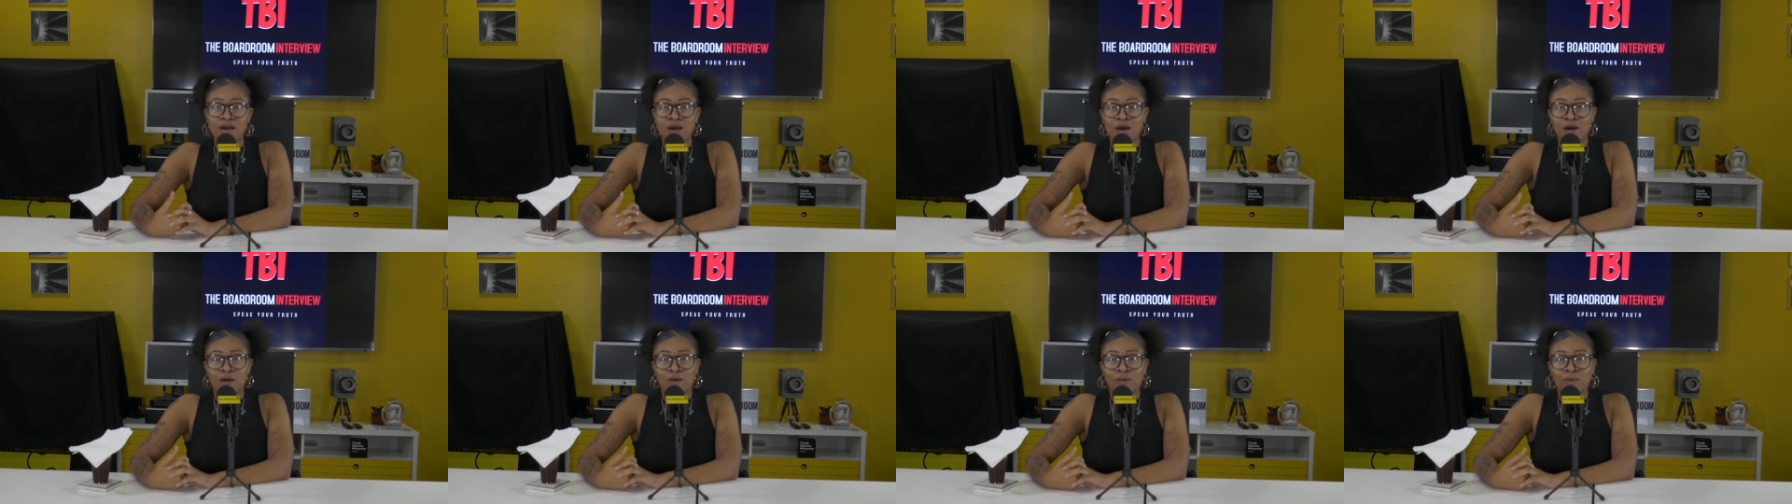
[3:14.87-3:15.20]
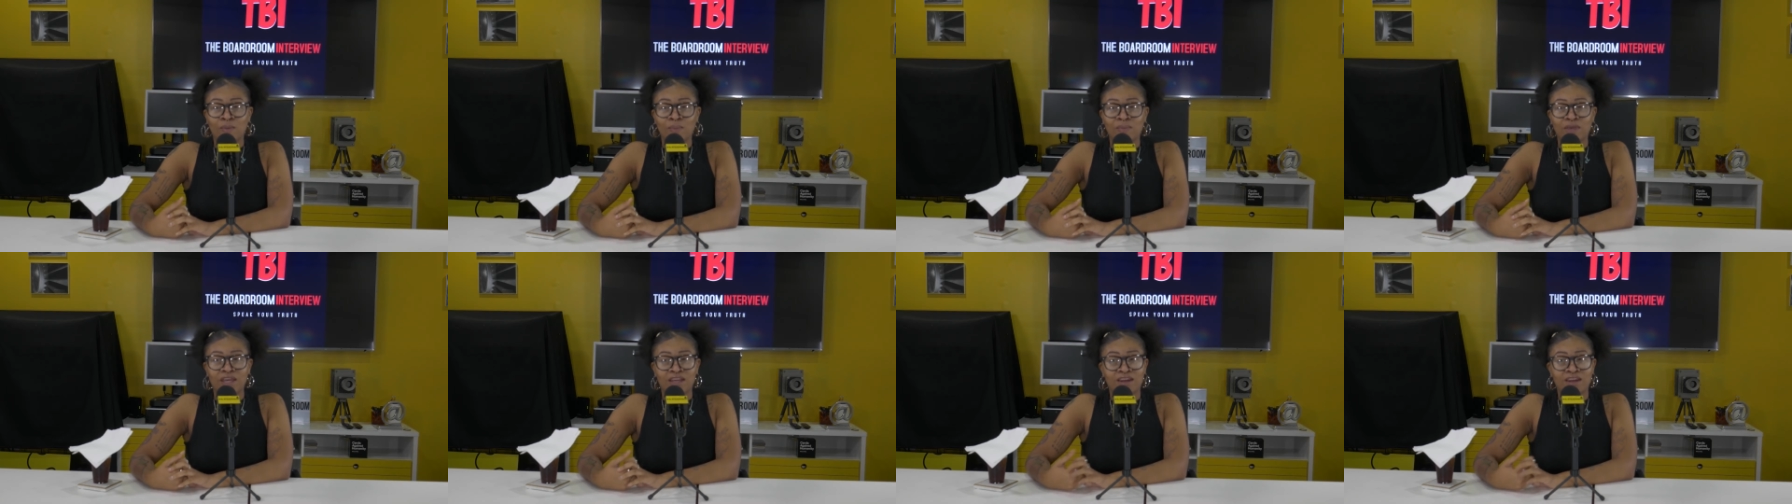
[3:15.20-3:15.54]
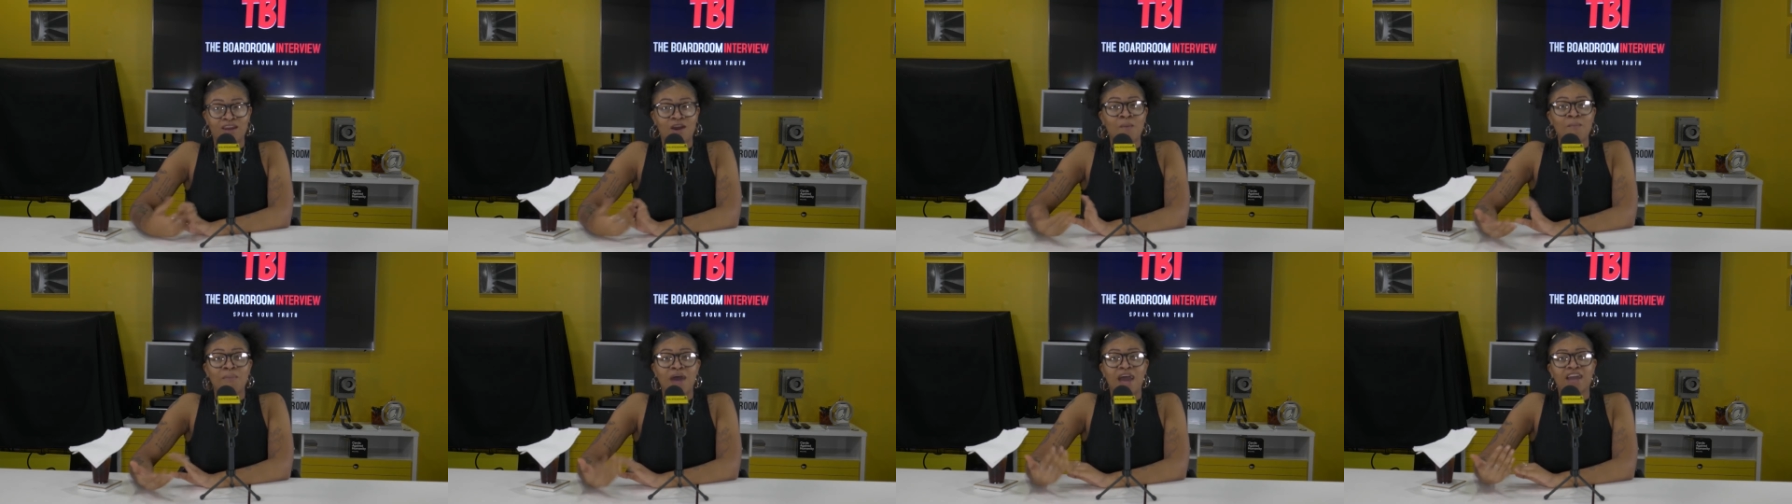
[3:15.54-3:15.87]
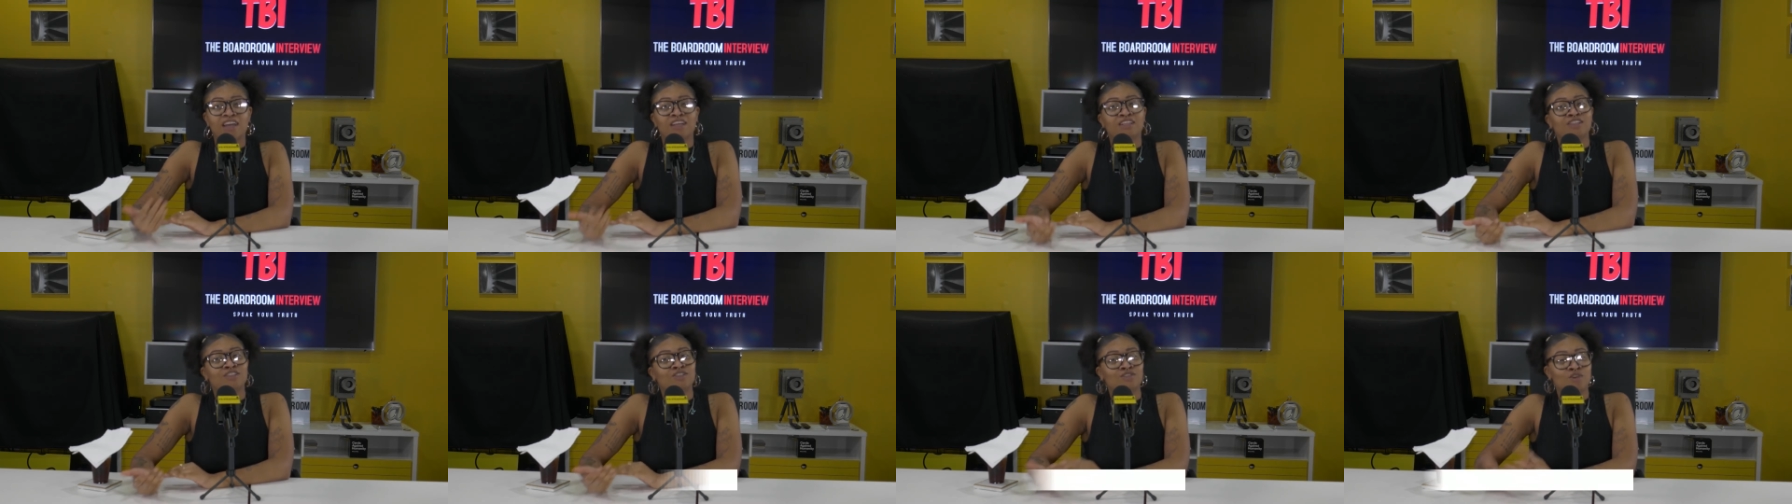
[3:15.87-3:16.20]
Um, and now I'm
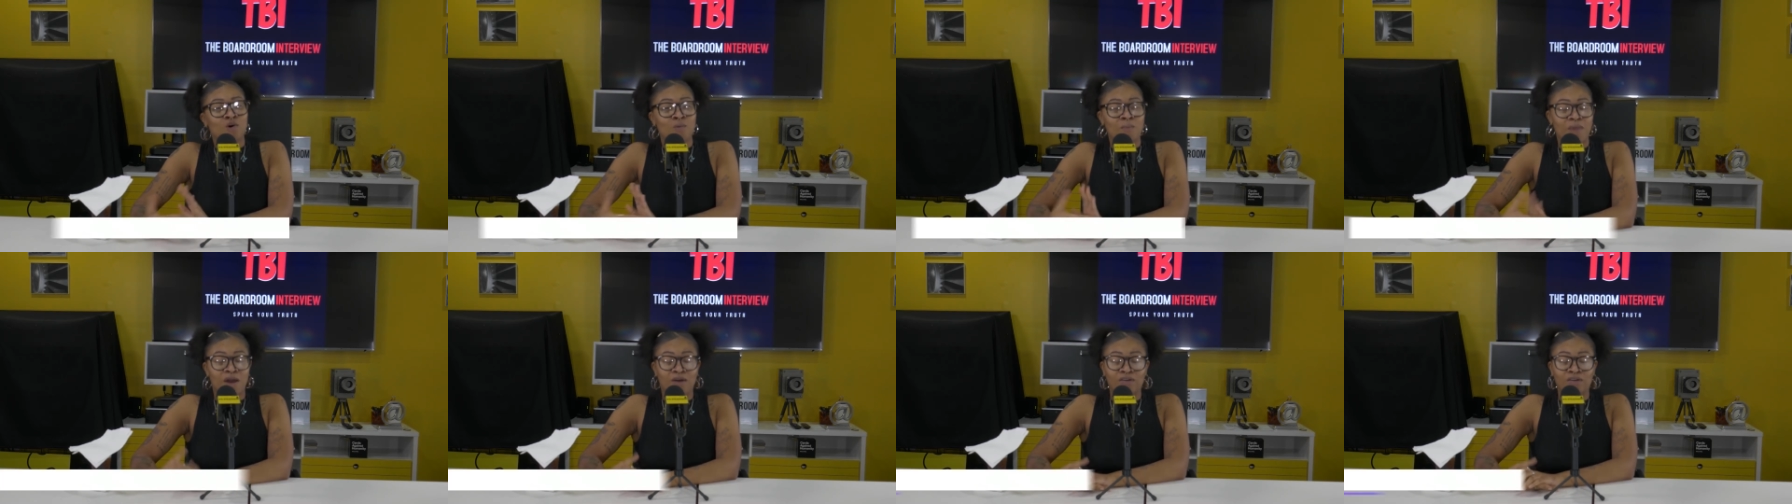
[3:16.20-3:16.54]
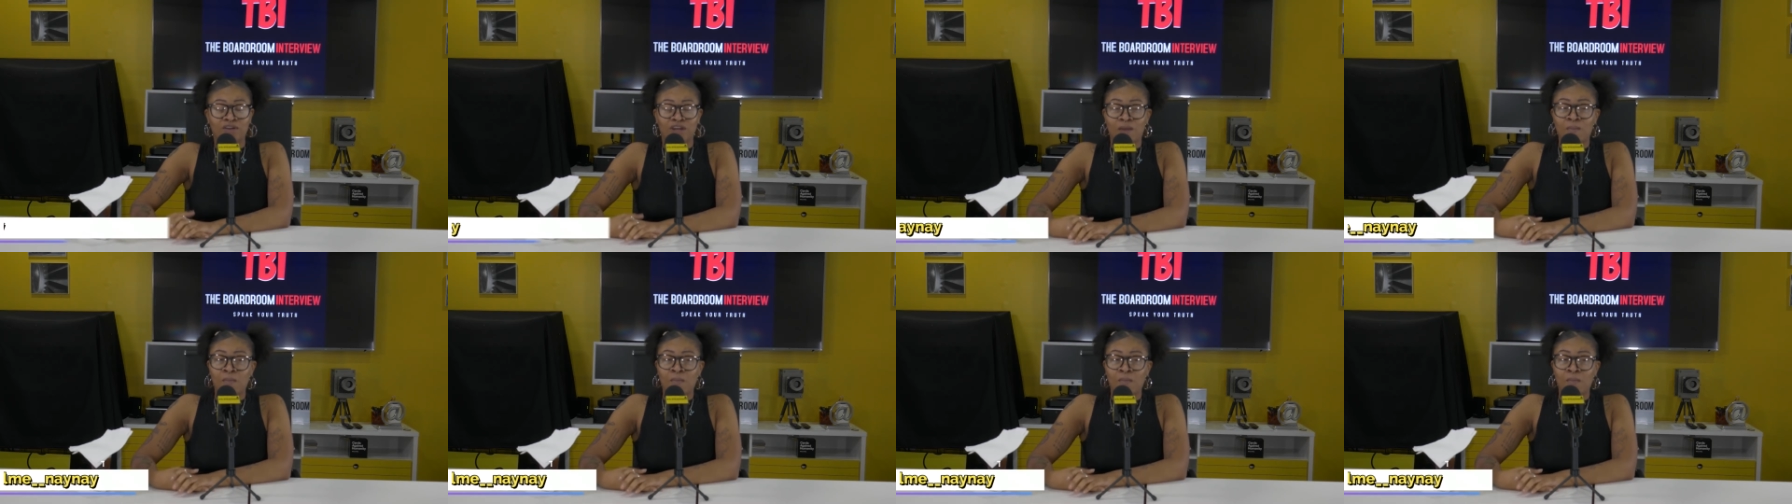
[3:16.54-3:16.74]
back in Stone Mountain.